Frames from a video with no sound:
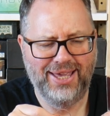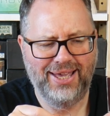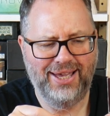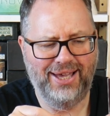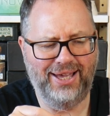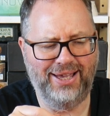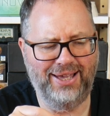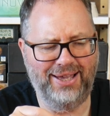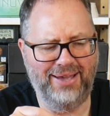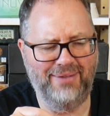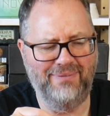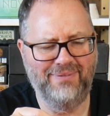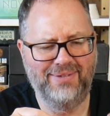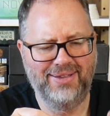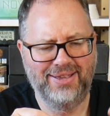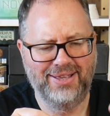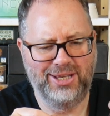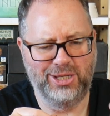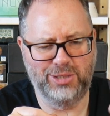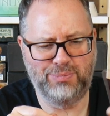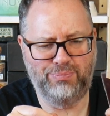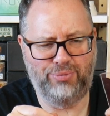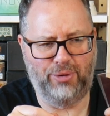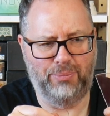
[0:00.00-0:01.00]

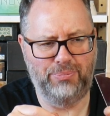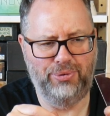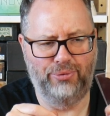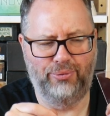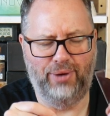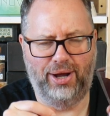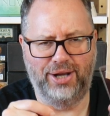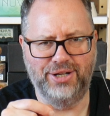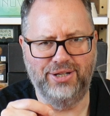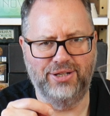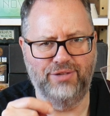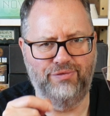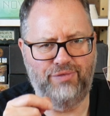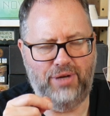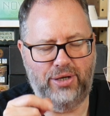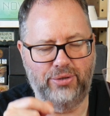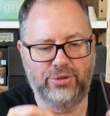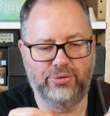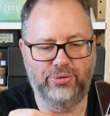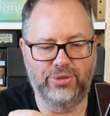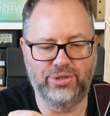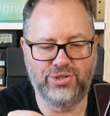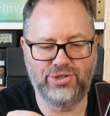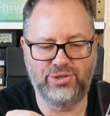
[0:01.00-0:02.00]
That's proper Ride of the
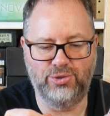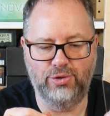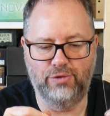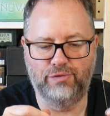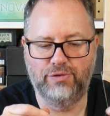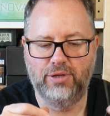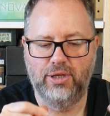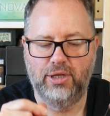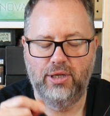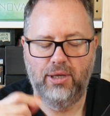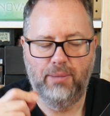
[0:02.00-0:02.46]
Valkyrie stuff.